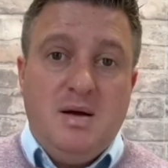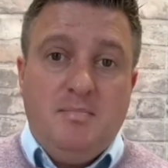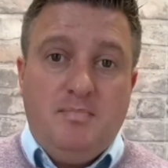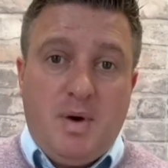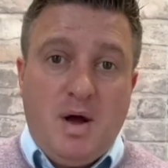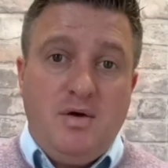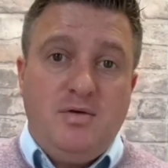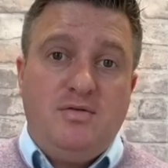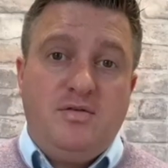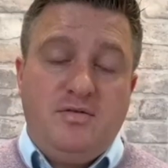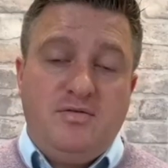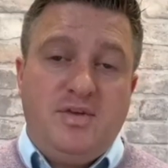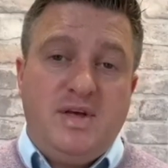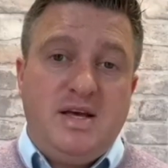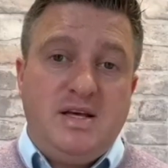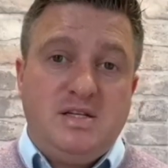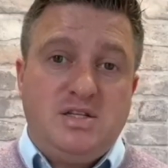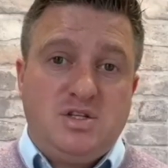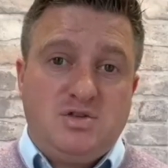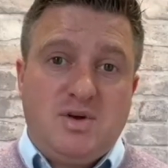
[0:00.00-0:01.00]
Both of
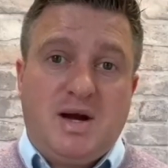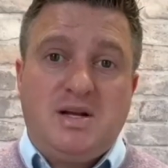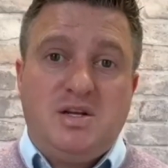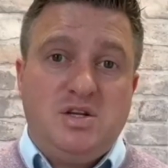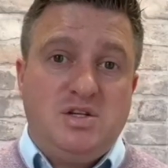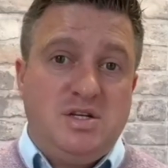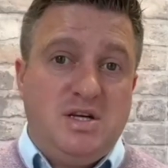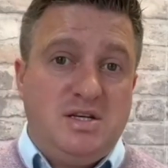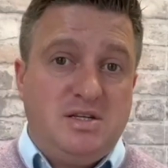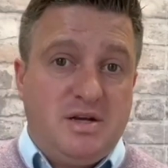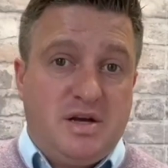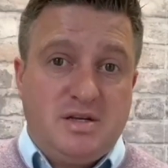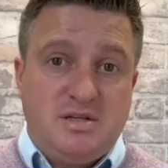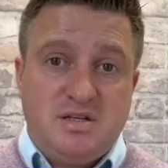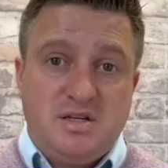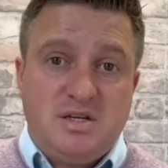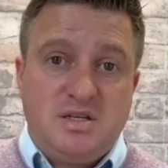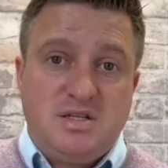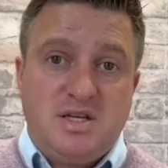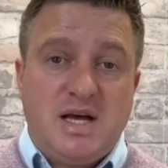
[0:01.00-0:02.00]
these strategies are
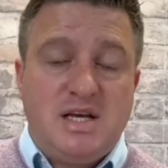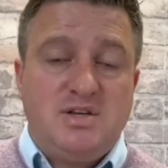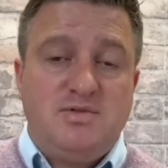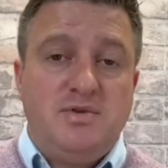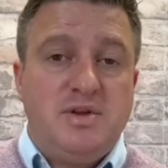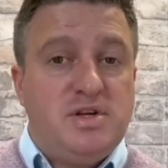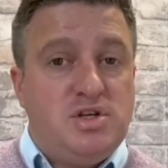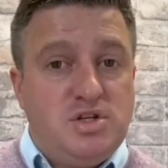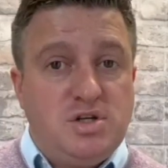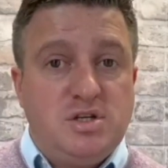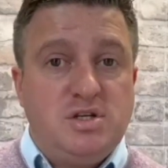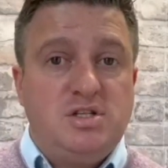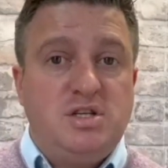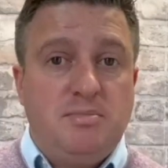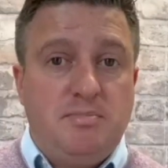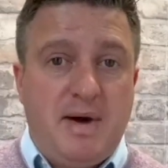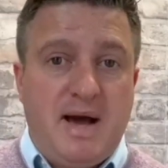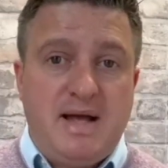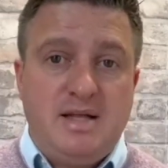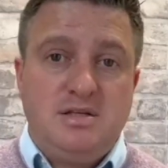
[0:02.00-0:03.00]
successful. It just
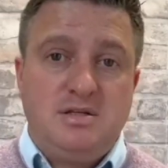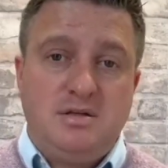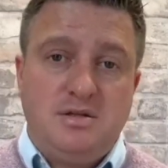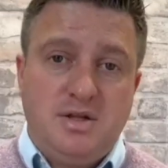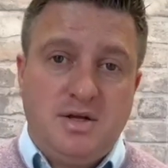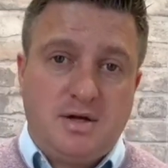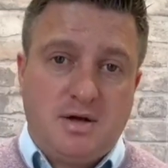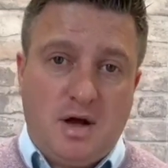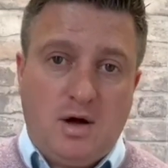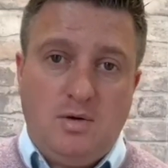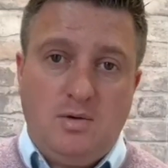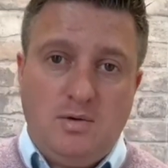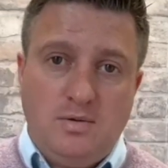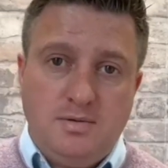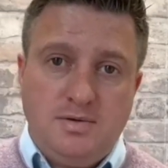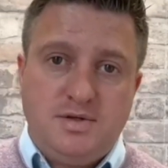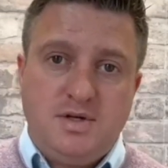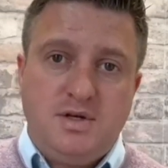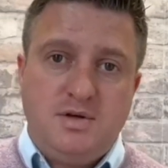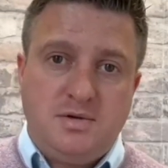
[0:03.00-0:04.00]
depends on the
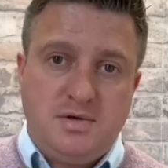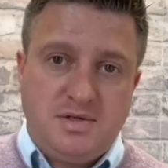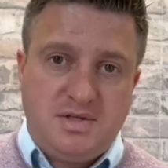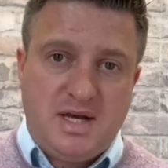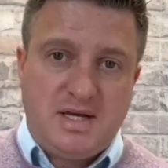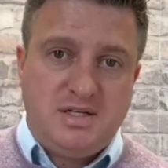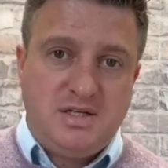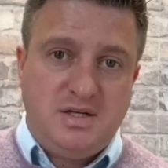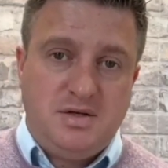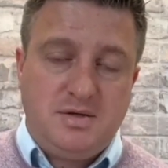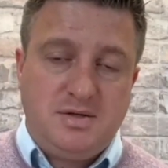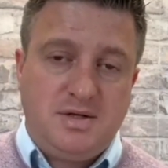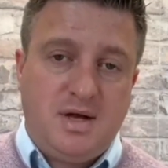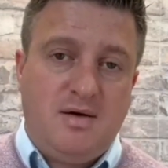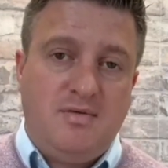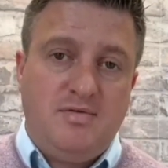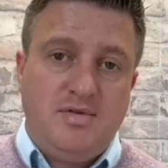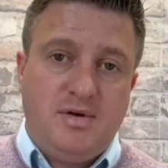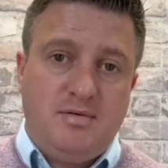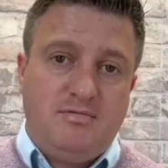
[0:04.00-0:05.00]
goals that you're setting
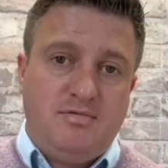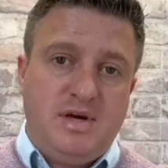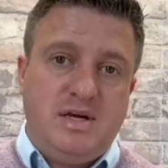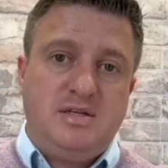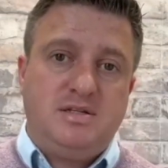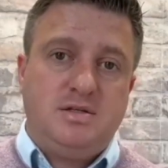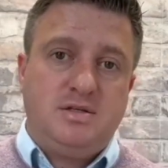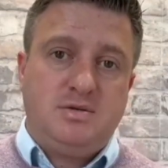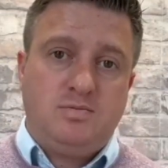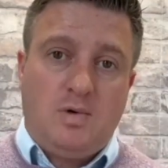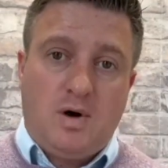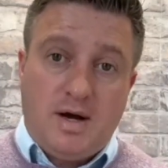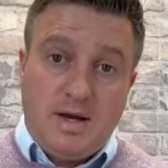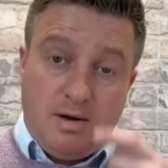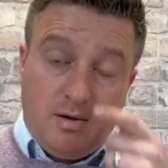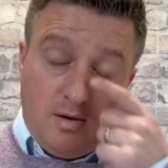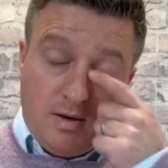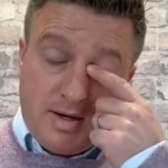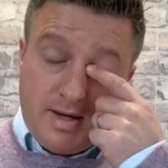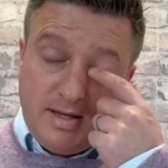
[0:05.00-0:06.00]
yourself and the reasons why
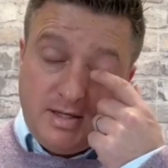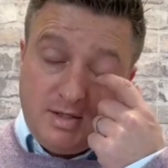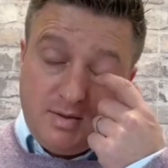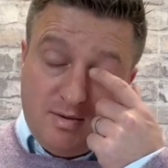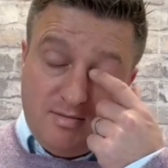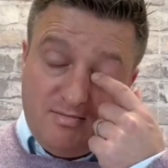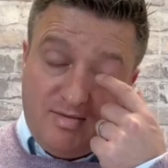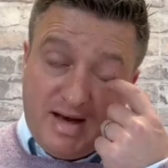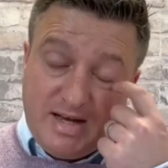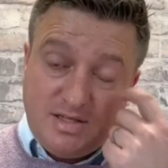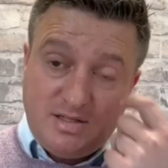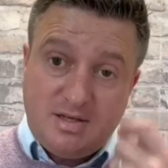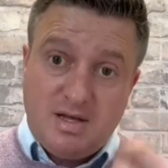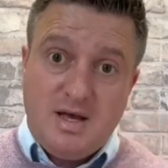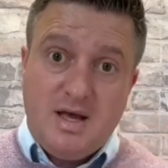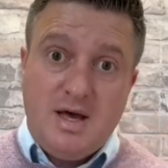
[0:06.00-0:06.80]
you're looking to invest